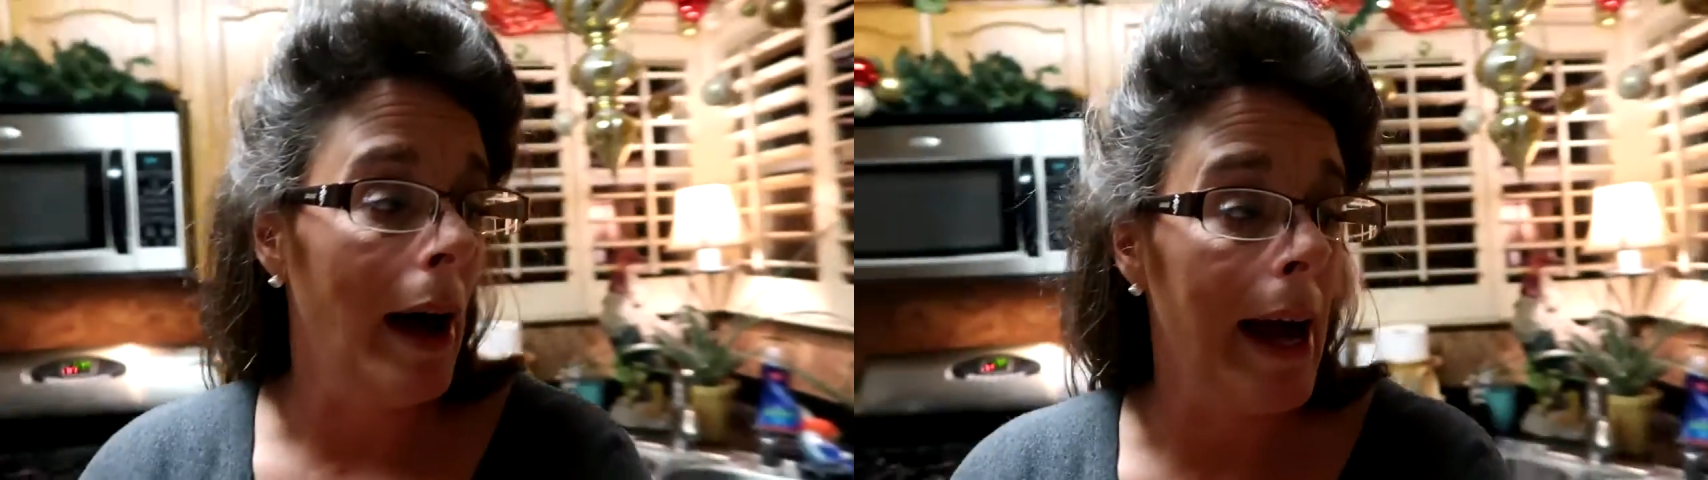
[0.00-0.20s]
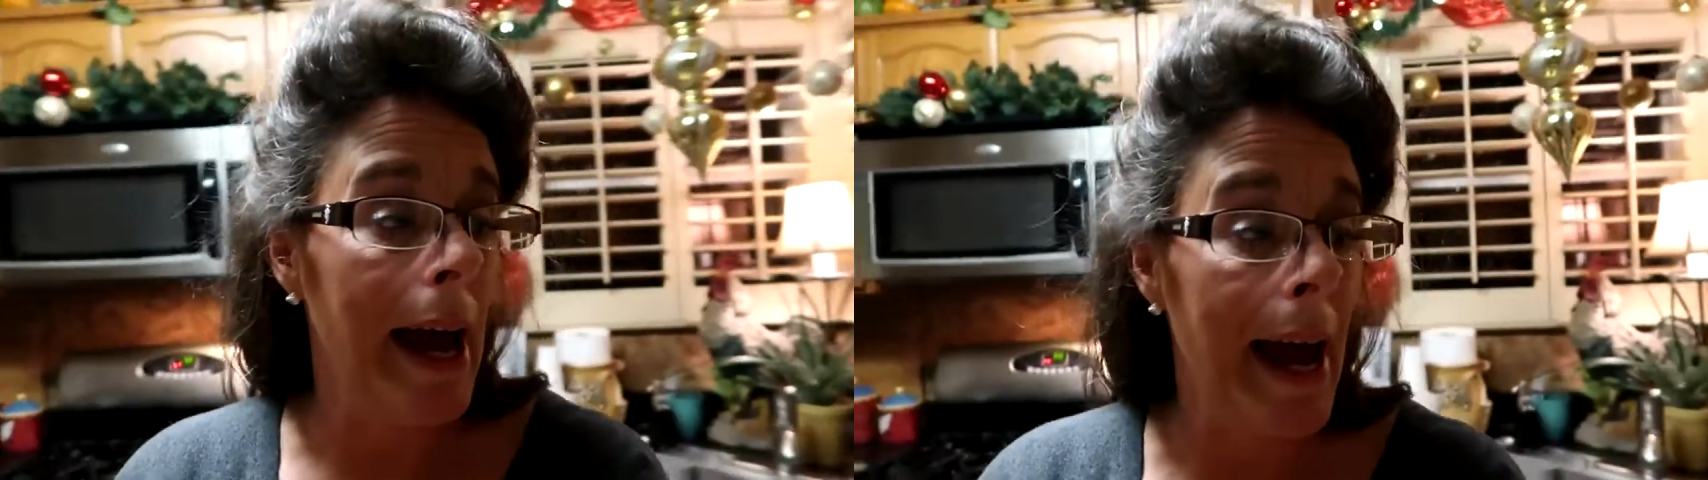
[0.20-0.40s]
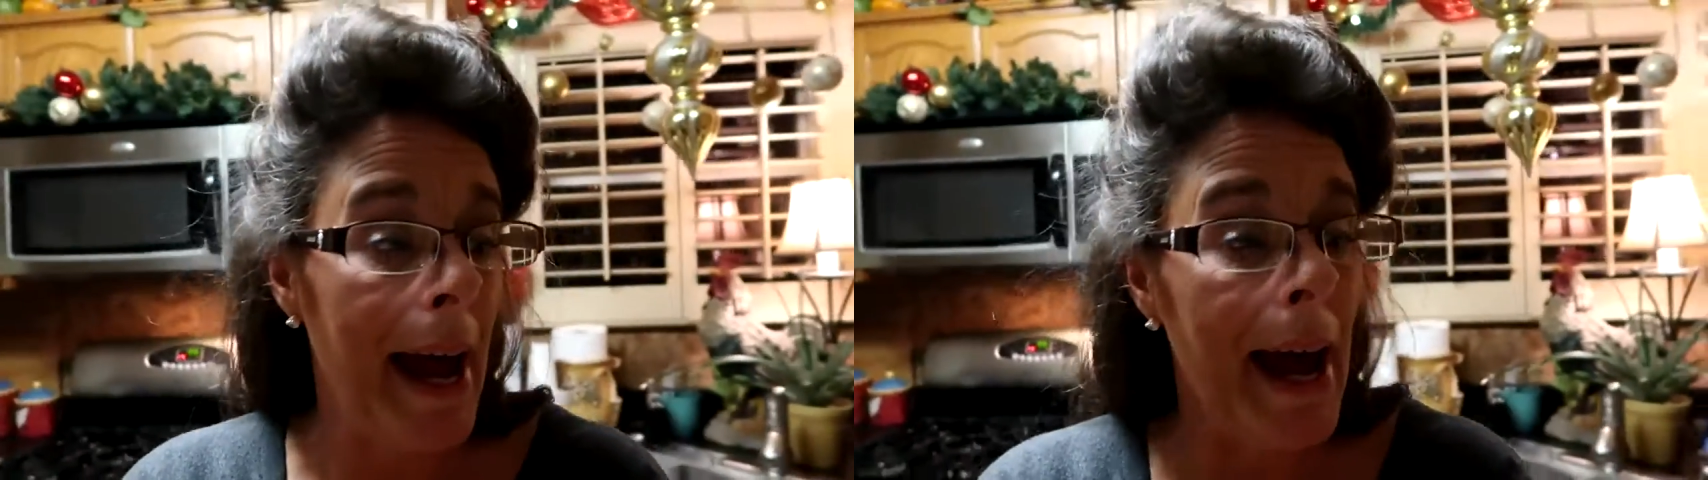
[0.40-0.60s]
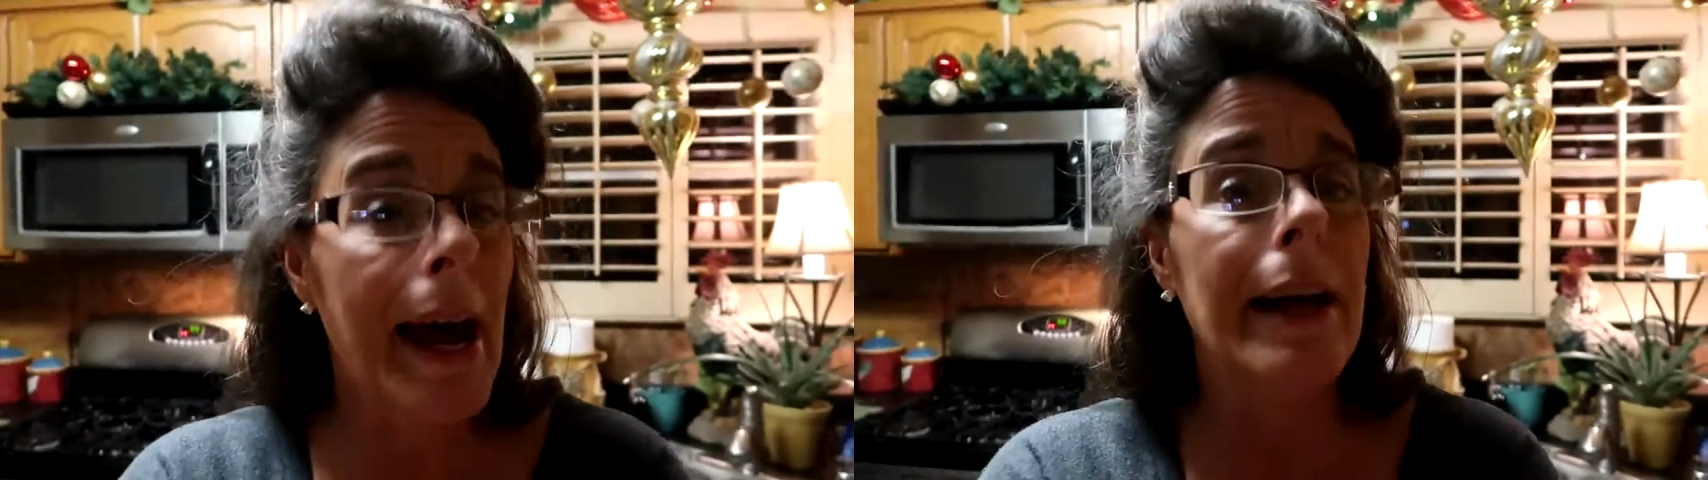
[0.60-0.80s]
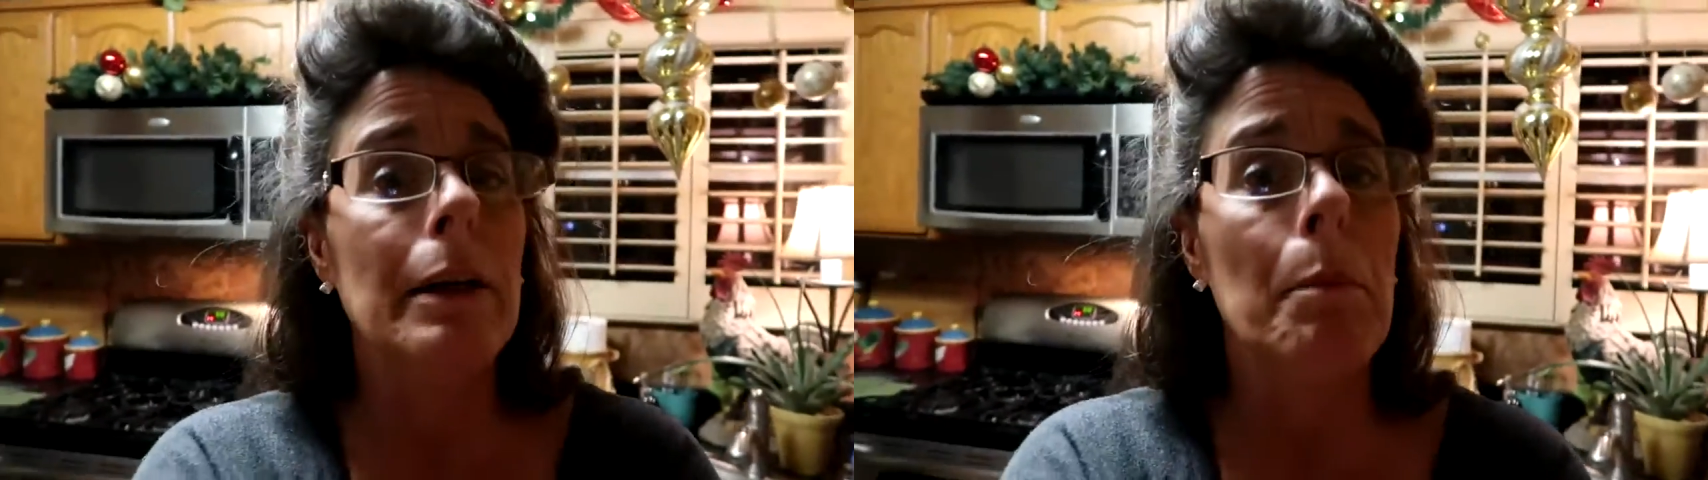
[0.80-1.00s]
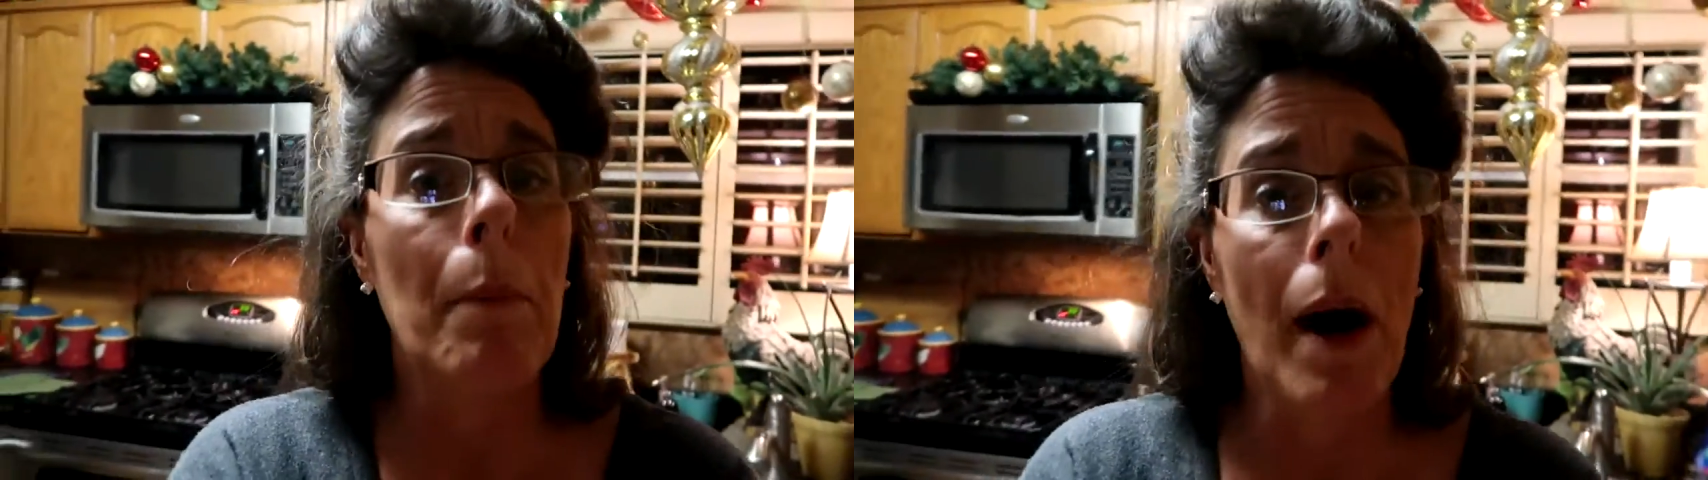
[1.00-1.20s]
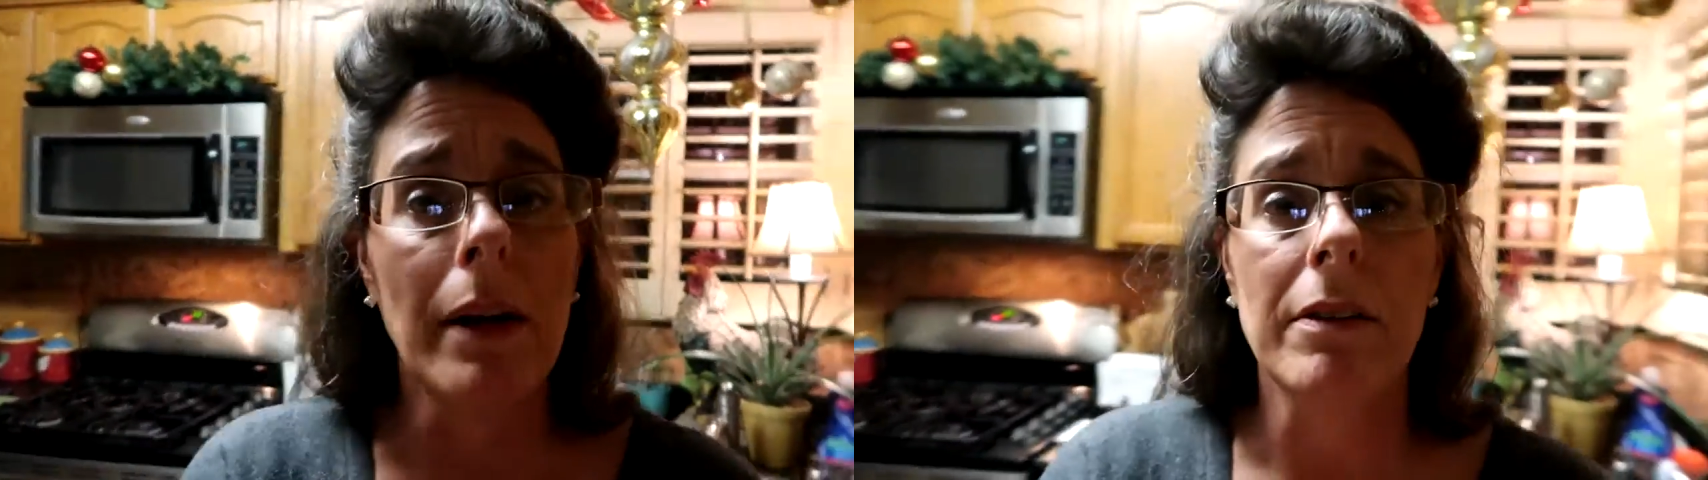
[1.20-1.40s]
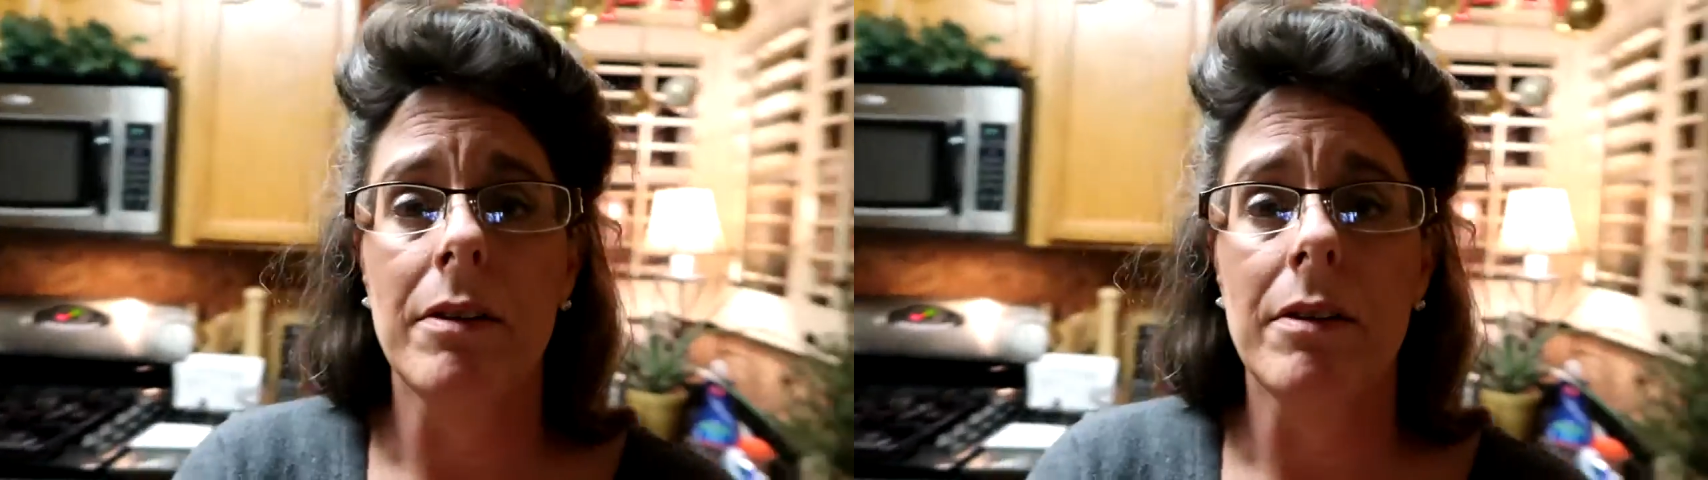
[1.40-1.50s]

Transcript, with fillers: I had bought